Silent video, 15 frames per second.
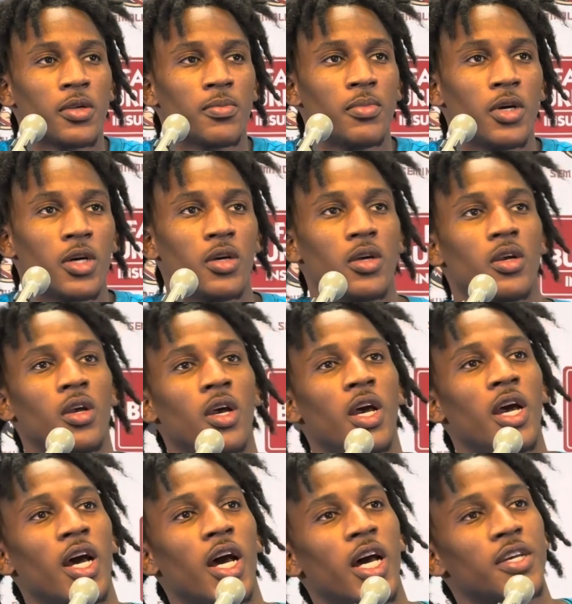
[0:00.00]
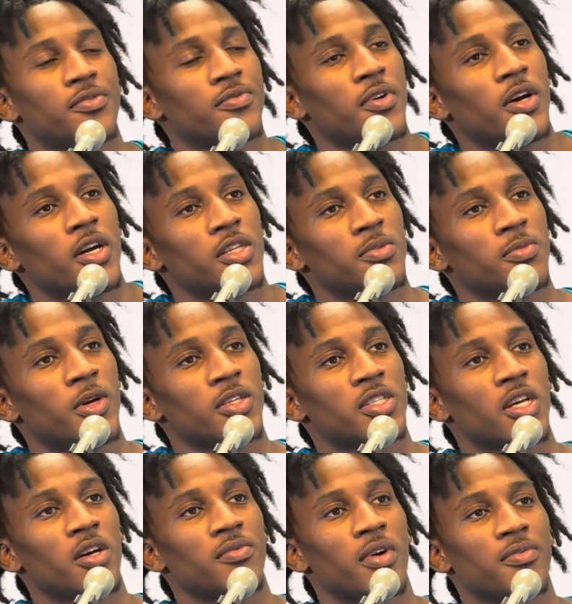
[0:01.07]
But as far as
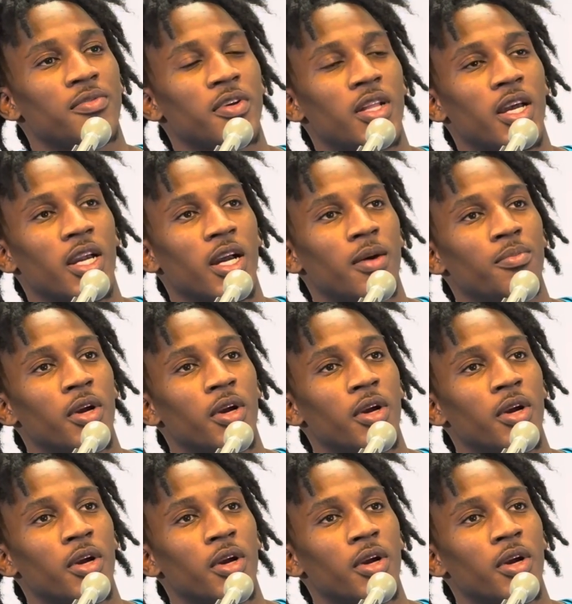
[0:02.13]
myself, I feel like I